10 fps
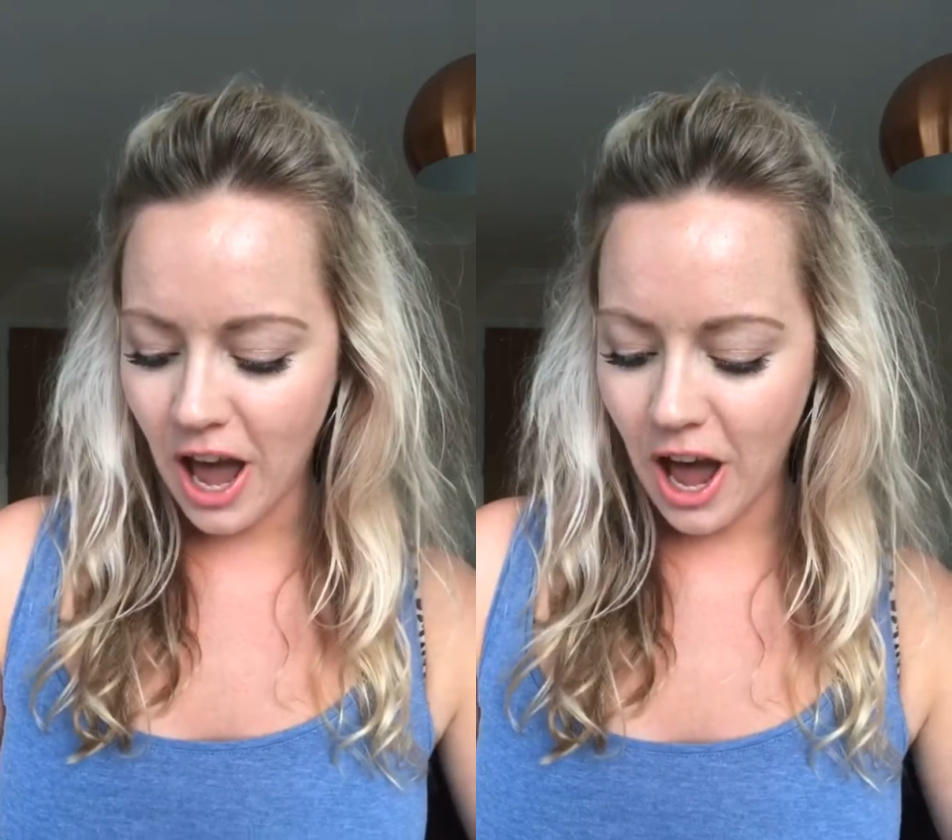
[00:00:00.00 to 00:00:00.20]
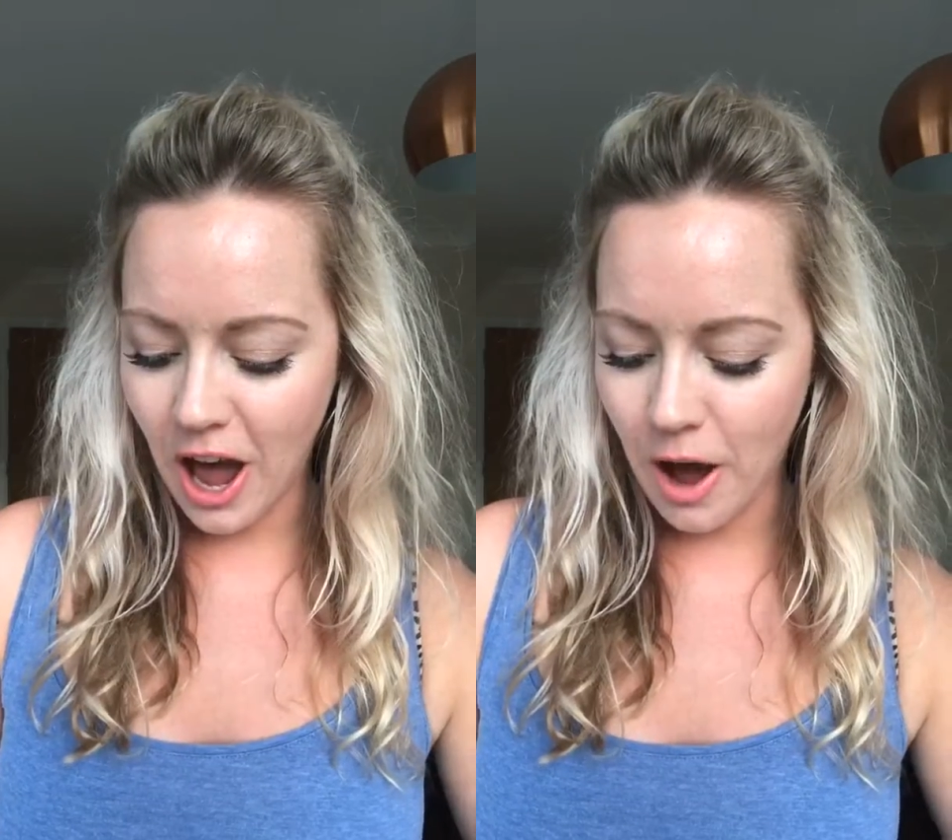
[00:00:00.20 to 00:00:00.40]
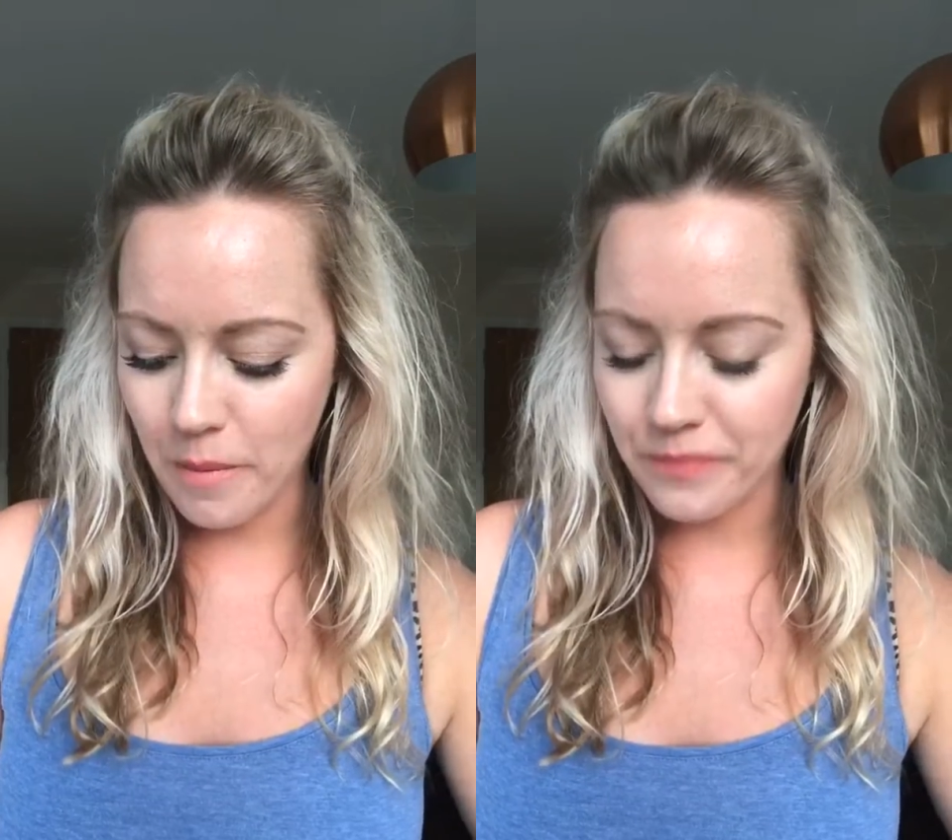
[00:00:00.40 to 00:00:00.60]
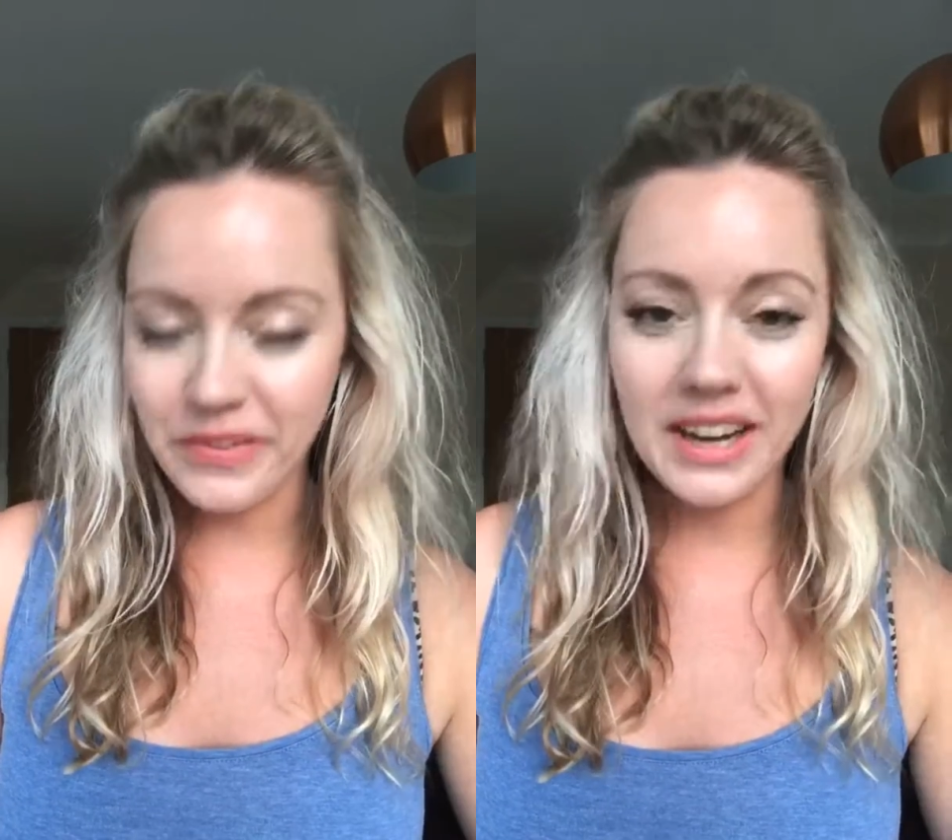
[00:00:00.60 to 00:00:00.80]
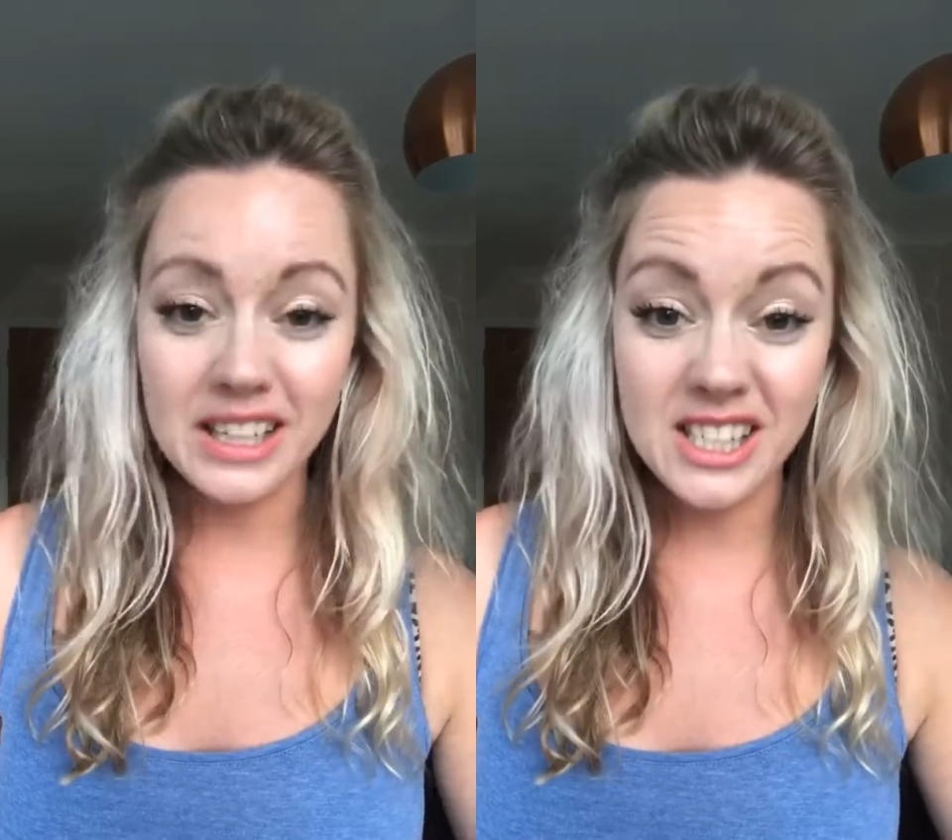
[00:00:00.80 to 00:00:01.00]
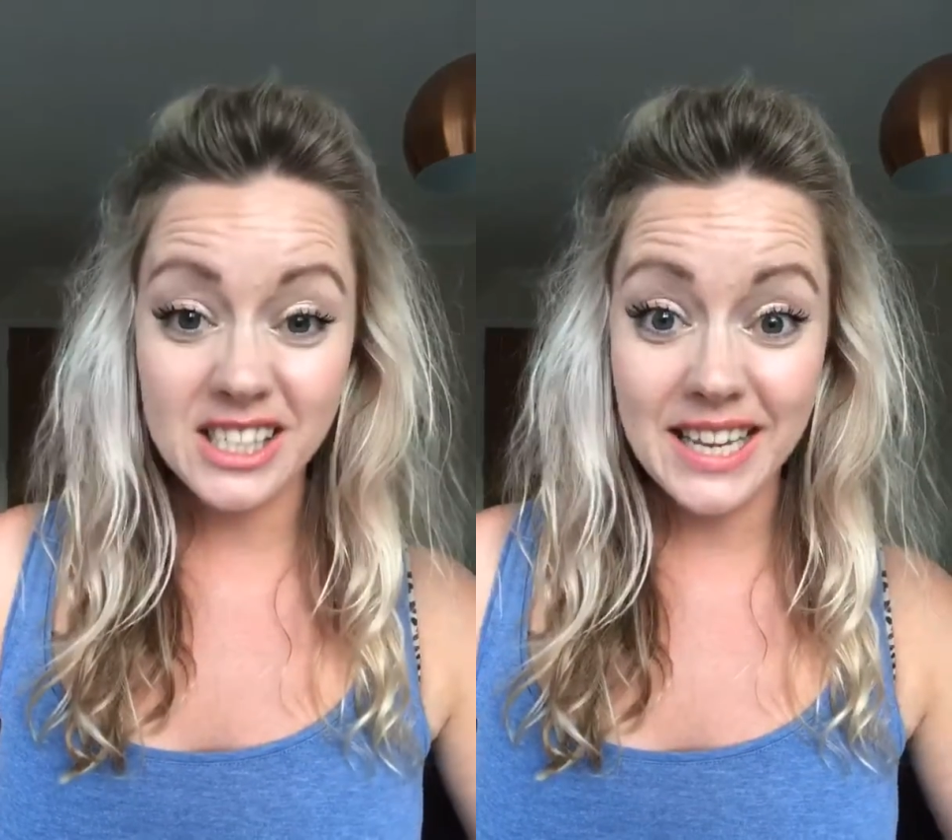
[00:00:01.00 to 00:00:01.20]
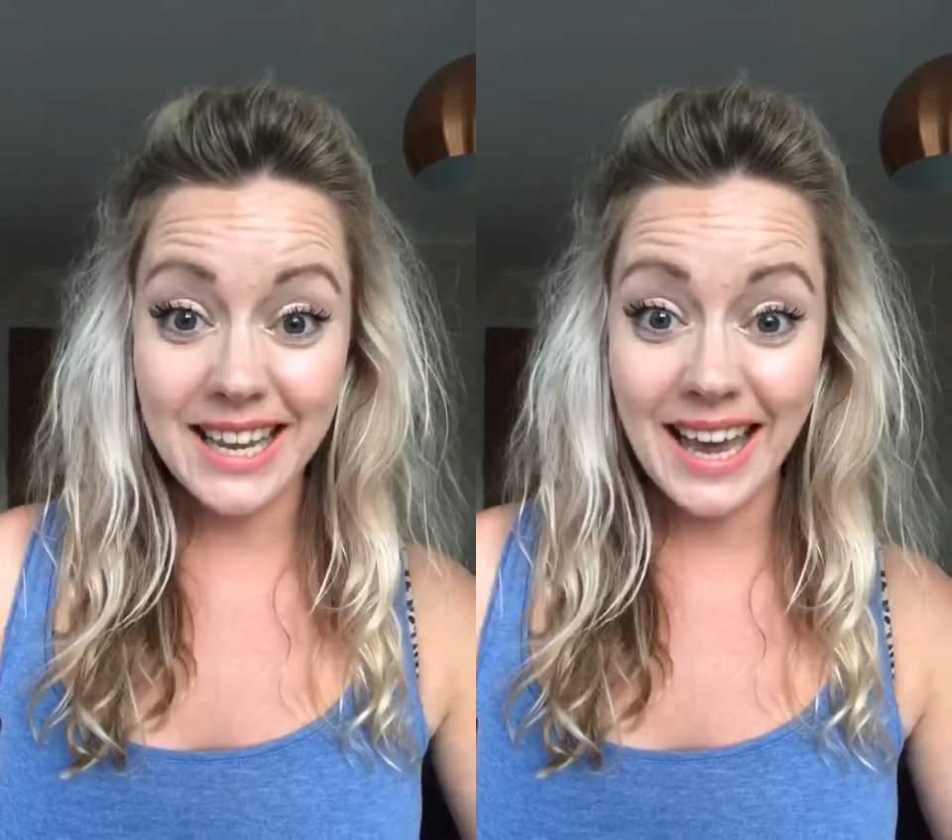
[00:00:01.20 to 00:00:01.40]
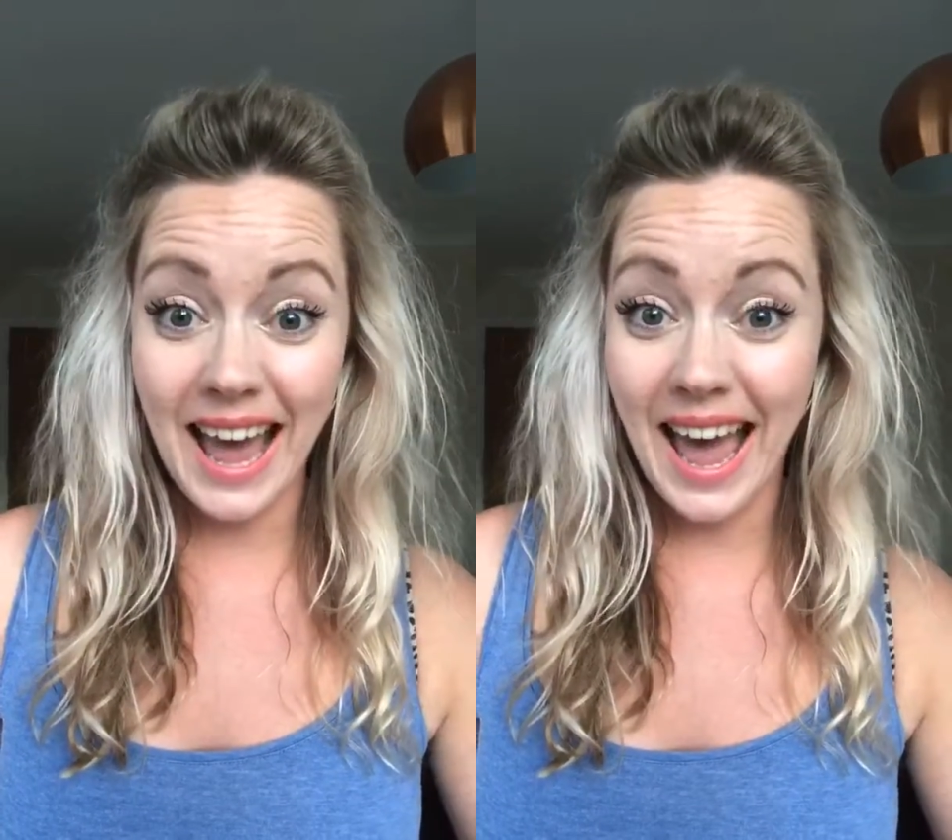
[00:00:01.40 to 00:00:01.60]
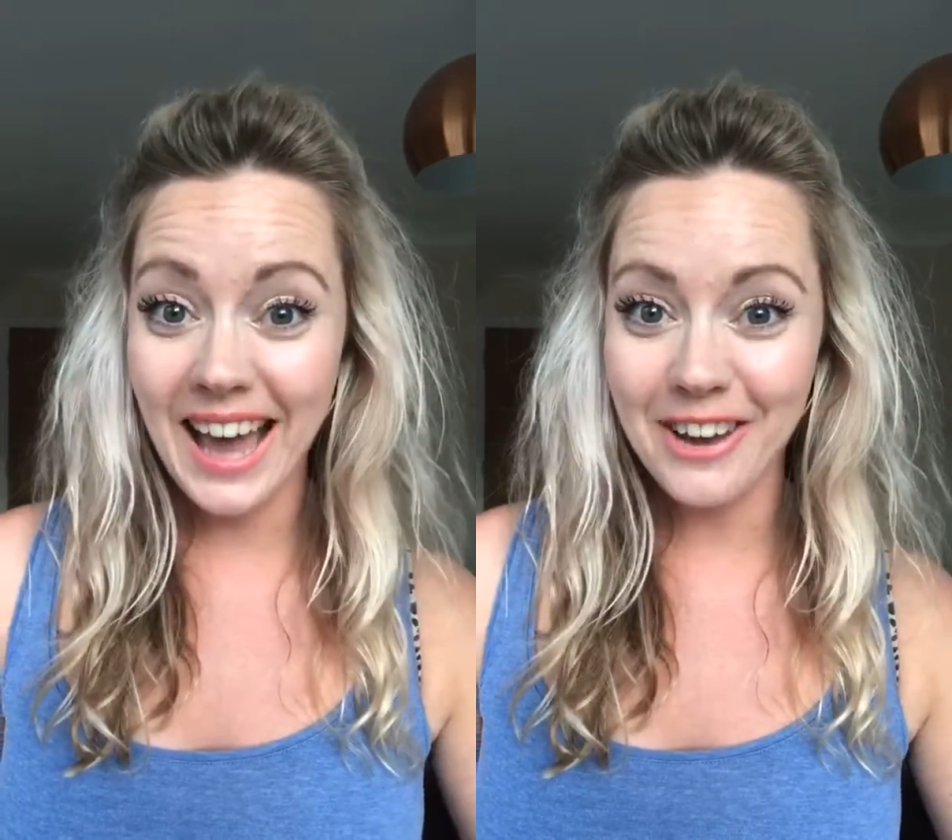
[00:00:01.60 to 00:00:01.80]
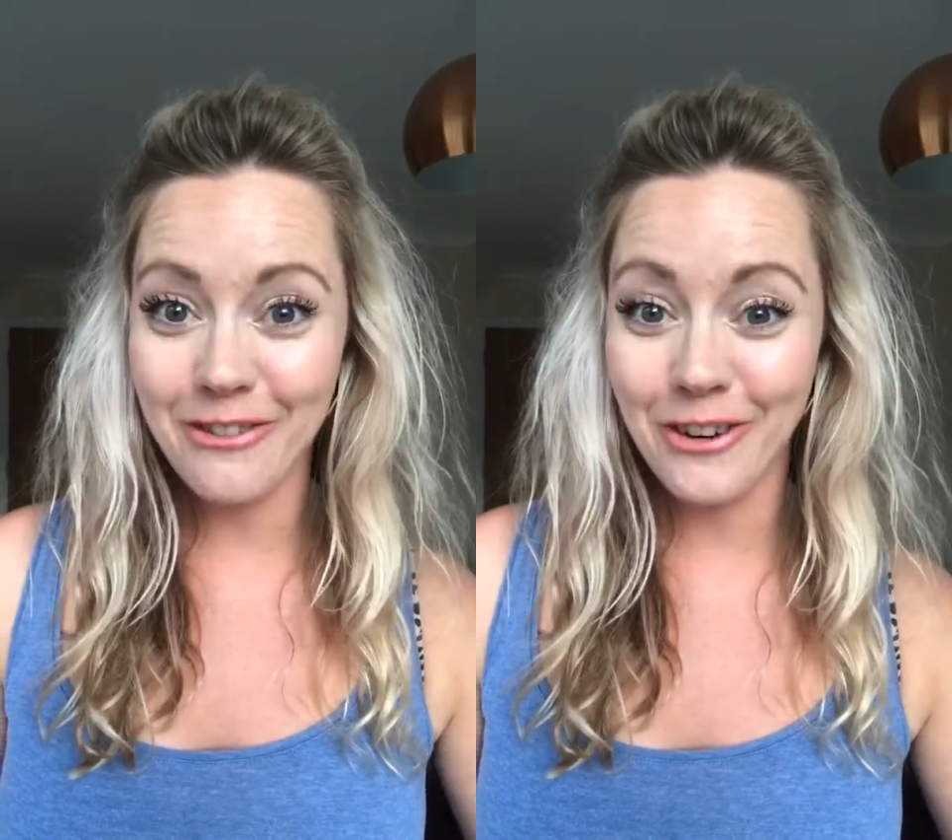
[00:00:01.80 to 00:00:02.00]
a little sneaky
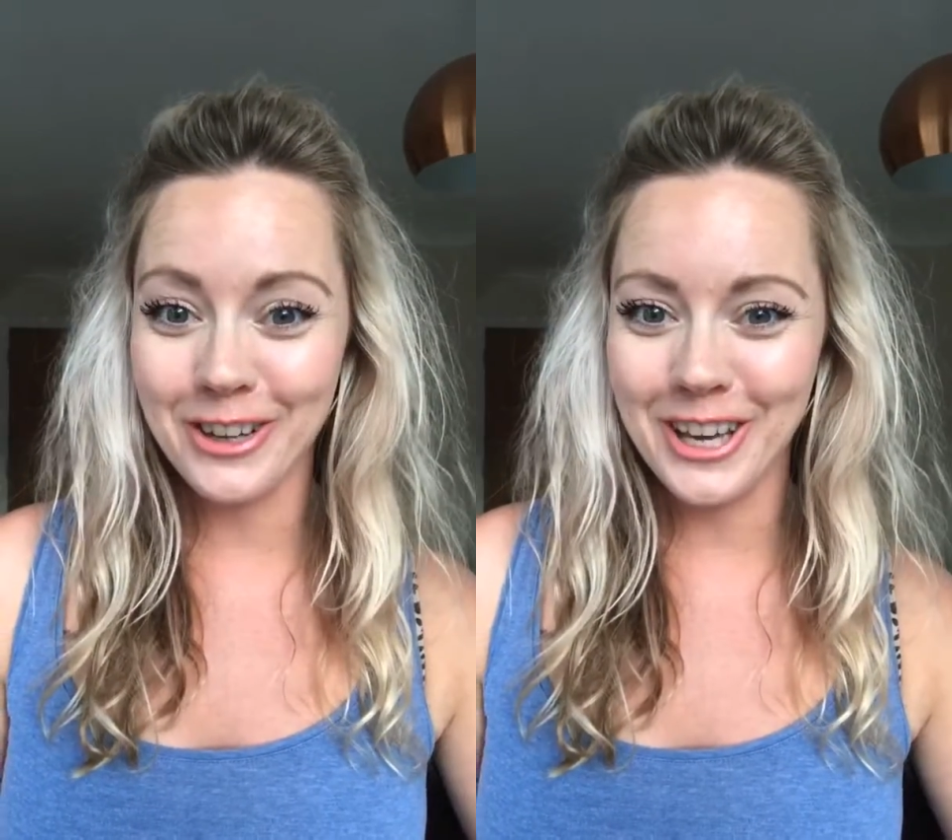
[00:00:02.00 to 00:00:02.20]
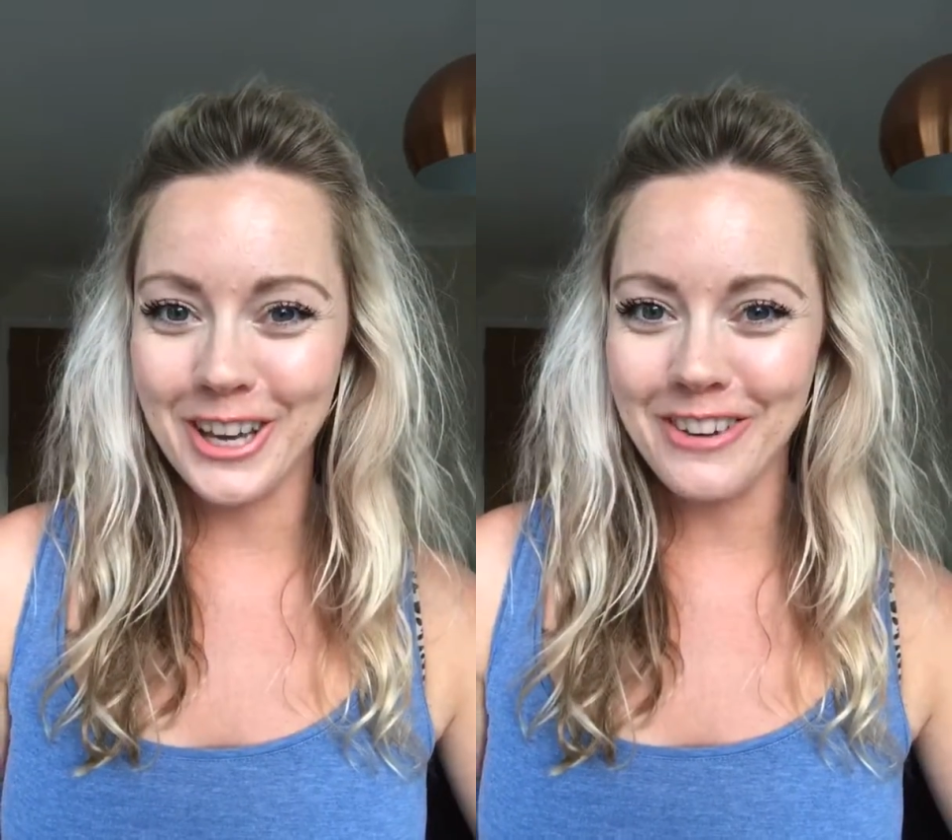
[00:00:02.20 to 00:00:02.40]
hack for you.